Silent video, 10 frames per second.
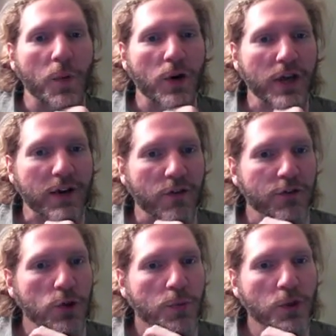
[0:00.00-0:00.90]
We only have
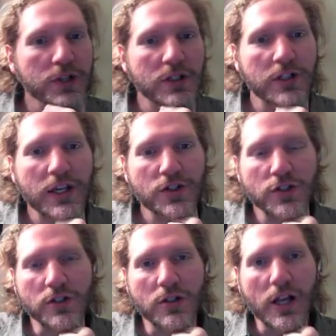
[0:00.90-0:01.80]
a few
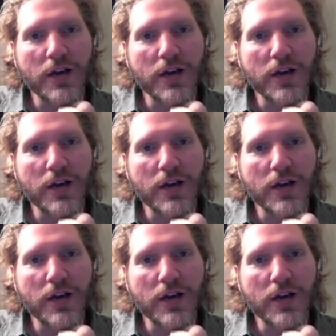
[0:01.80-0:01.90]
presentations